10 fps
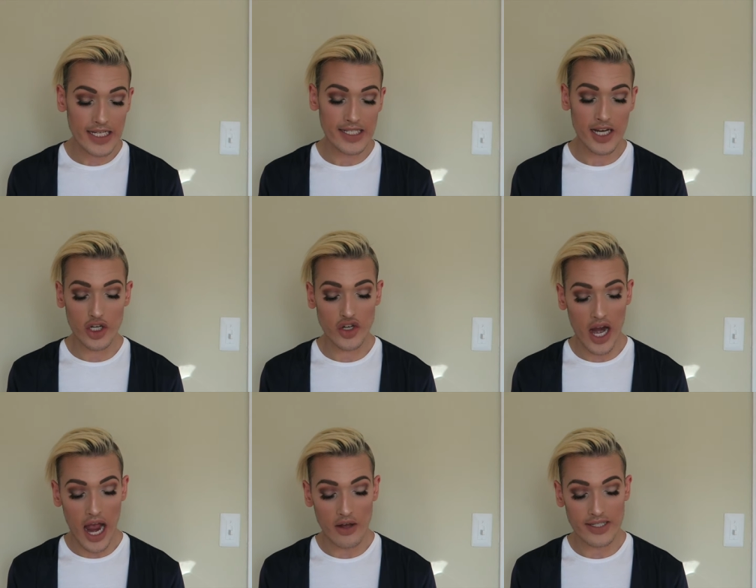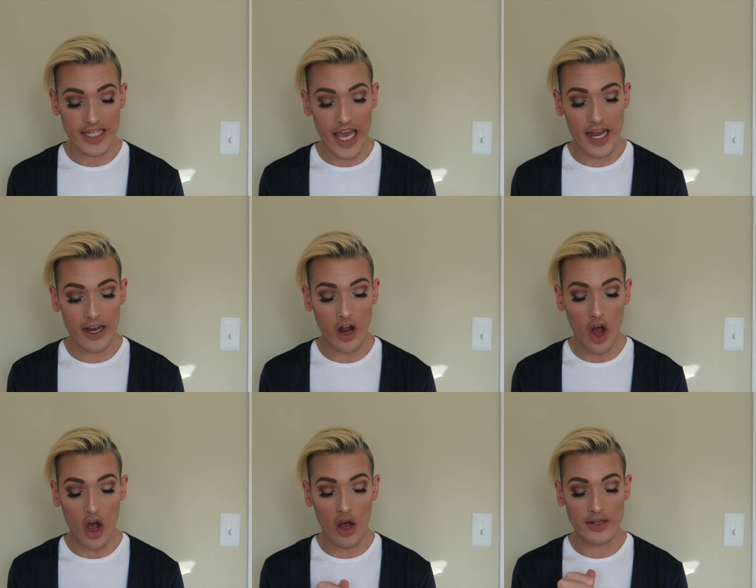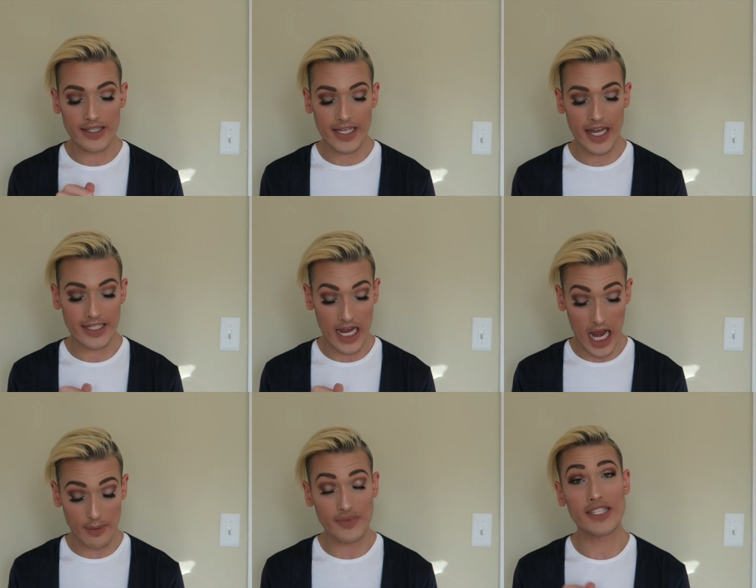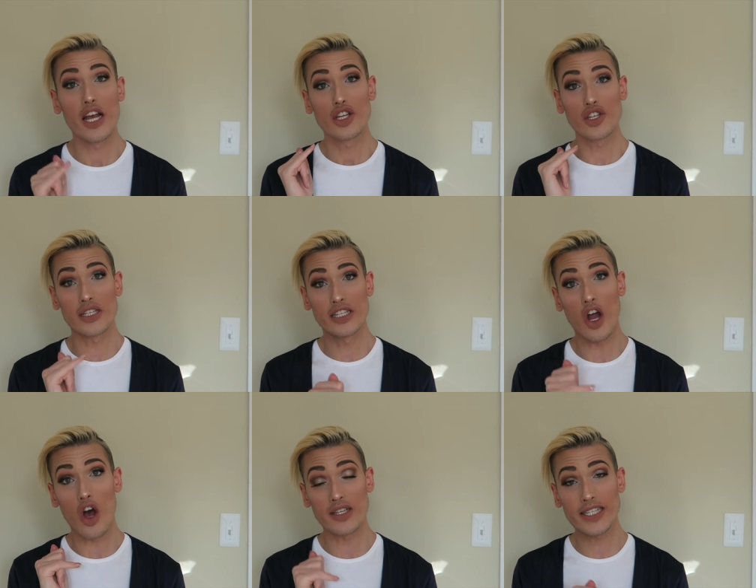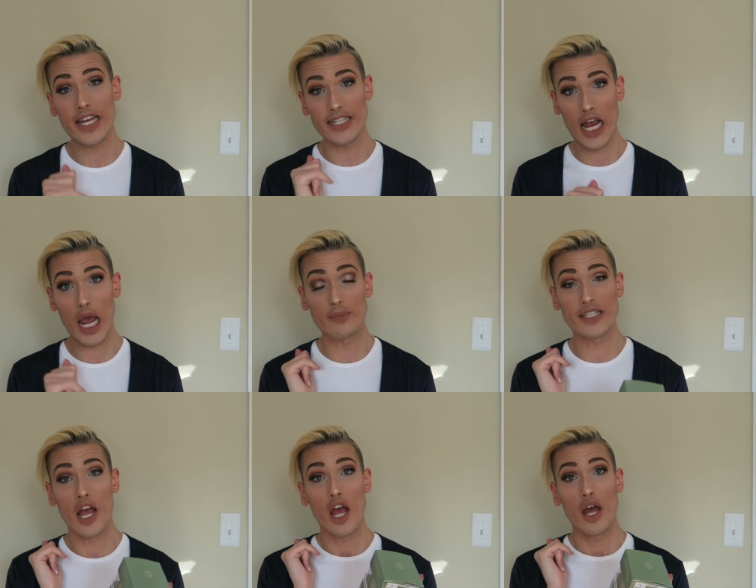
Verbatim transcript: does not dry out skin and all skin types. So this is all skin types.